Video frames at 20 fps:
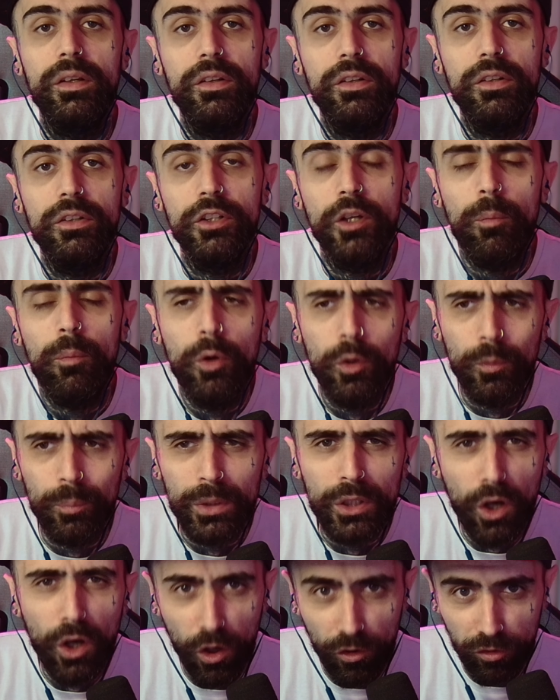not putting me
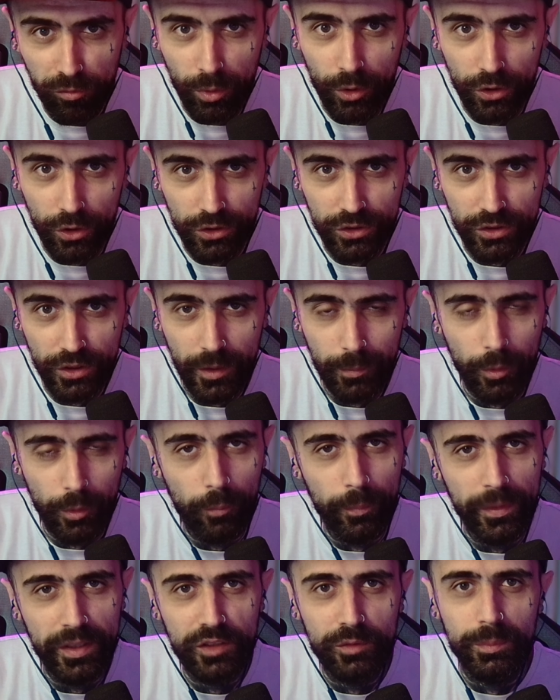off per se, but
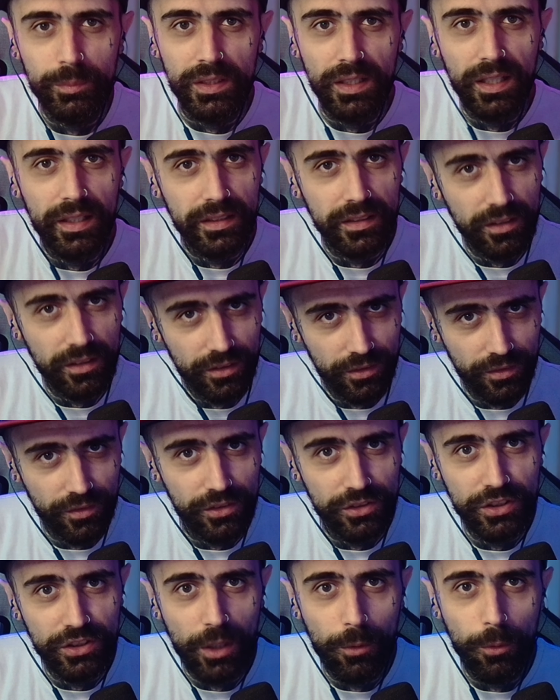makes me like the
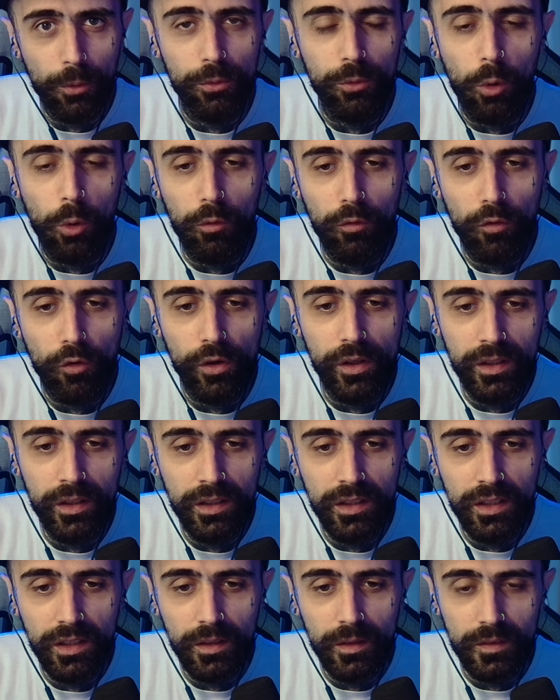sour over it.
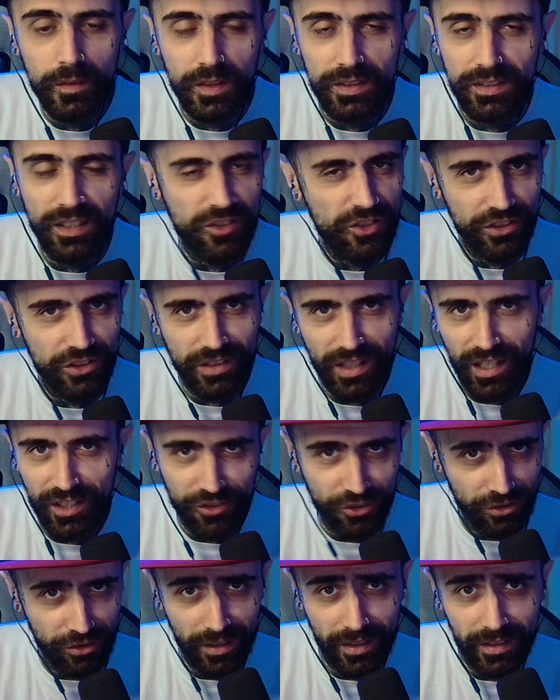I
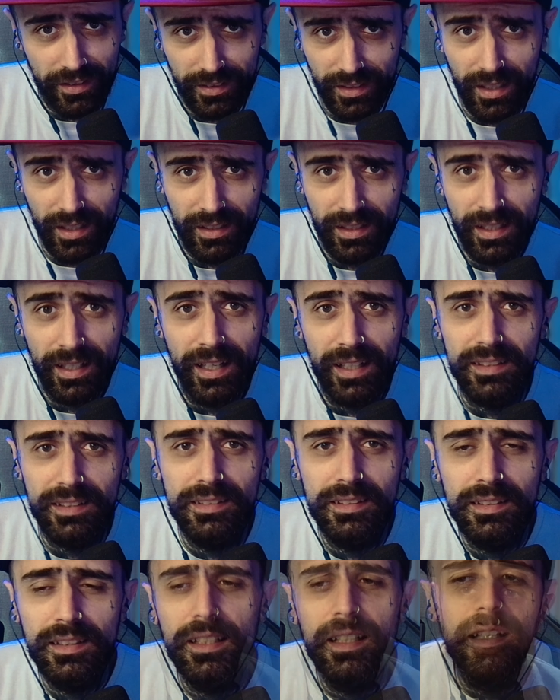just like that gas.
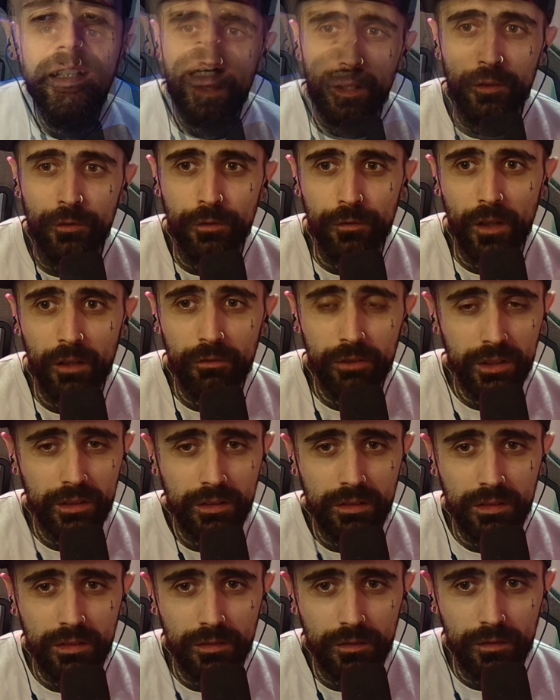It's
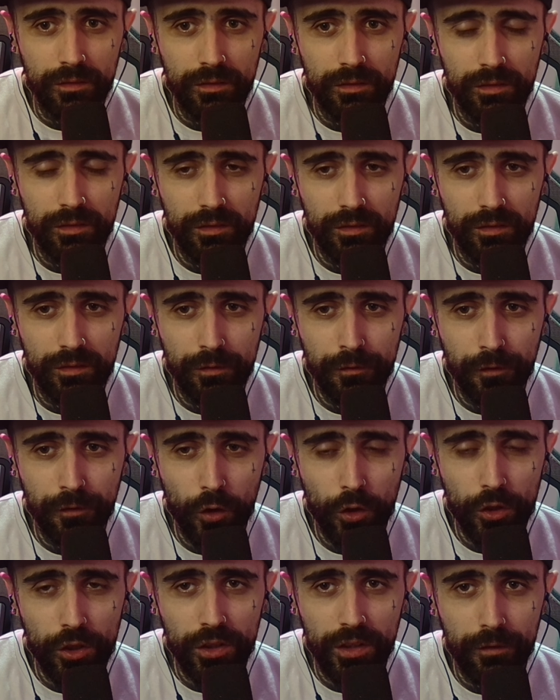very, for
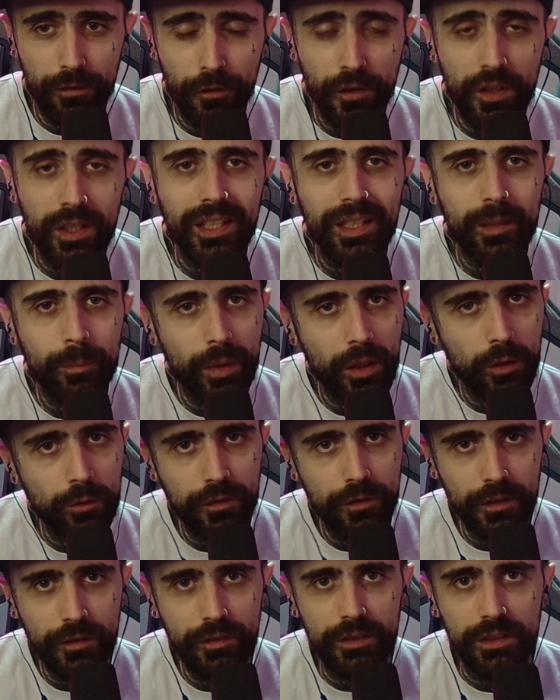the
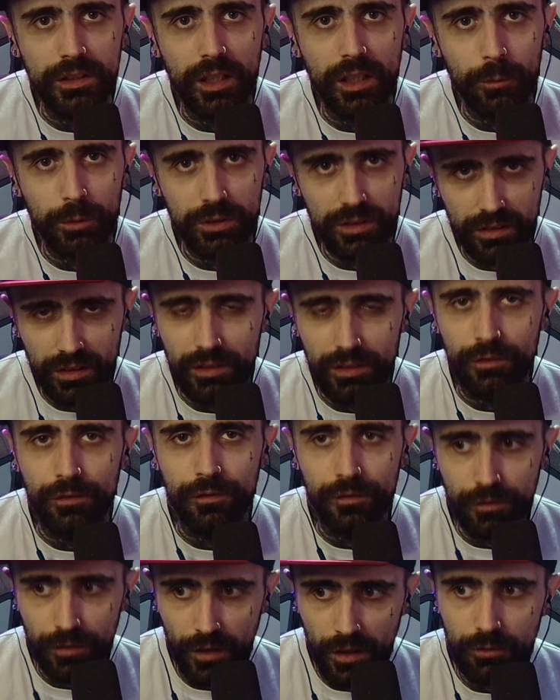£8.50, I would say it's
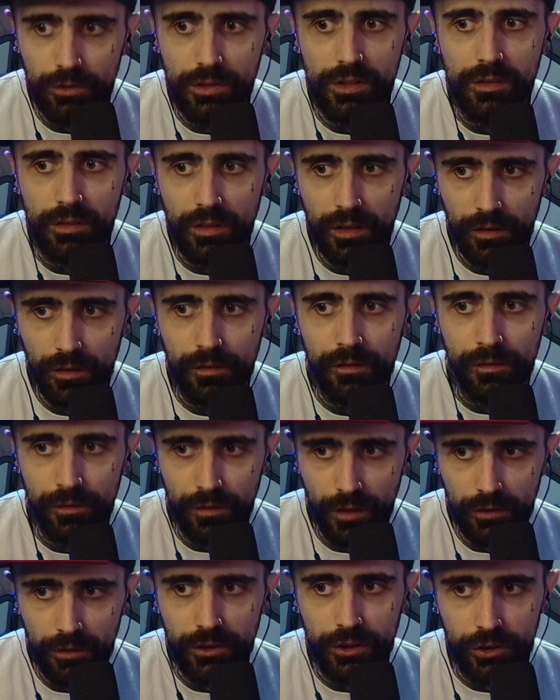very,
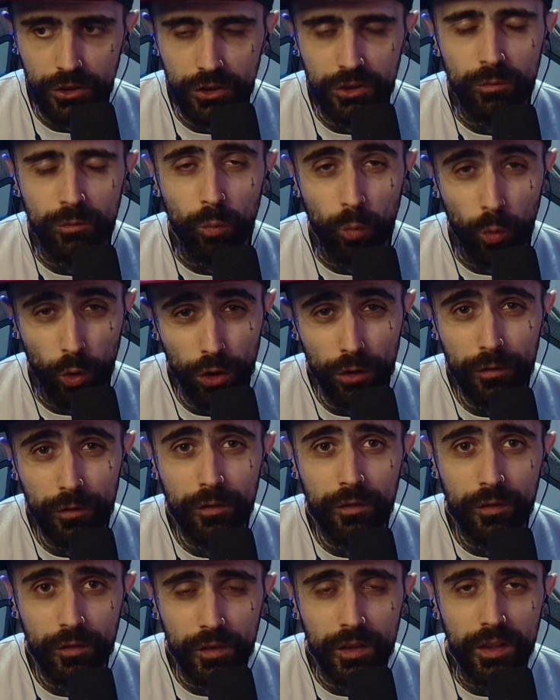very good and worth
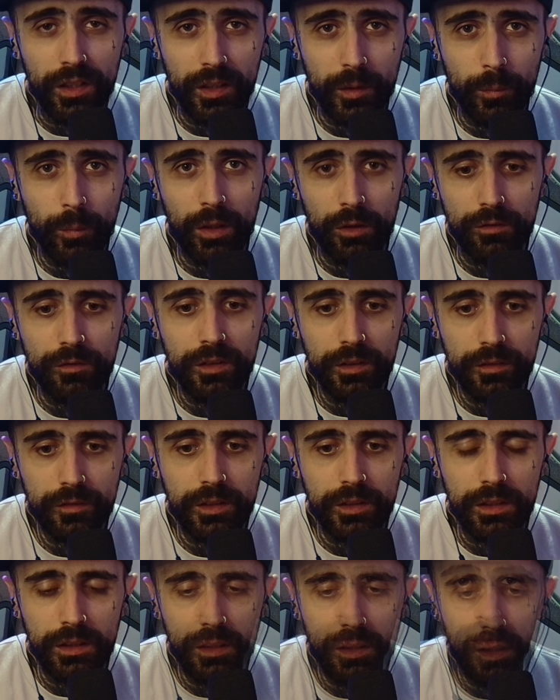the
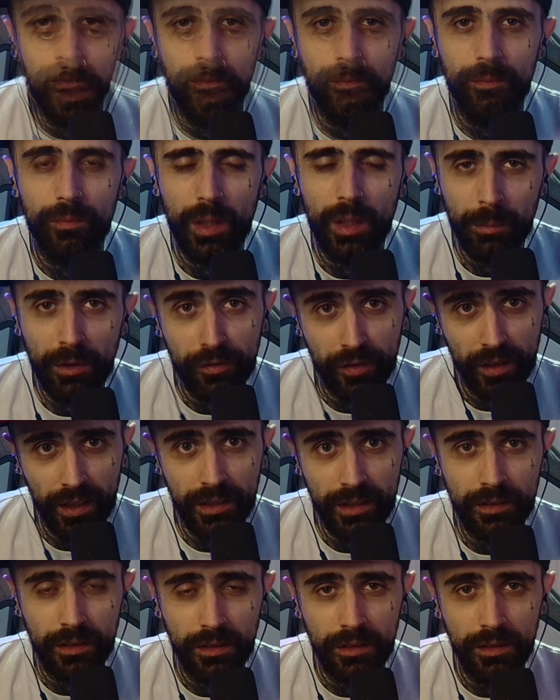£8.50. I'm a
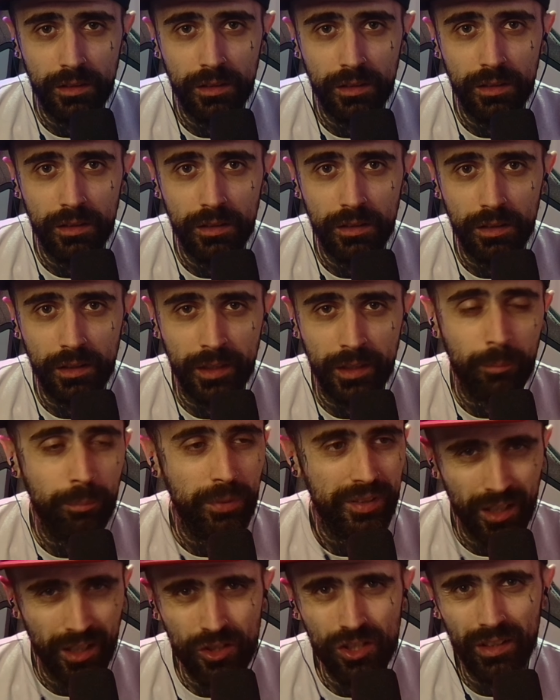fan, and I'm
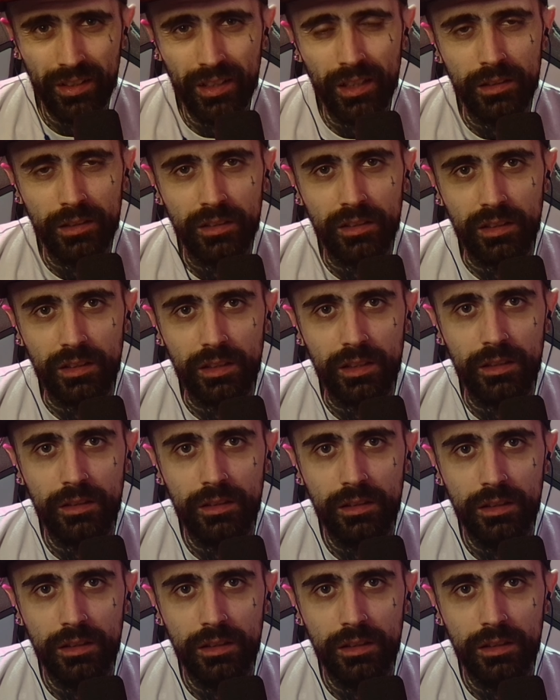potentially getting it again.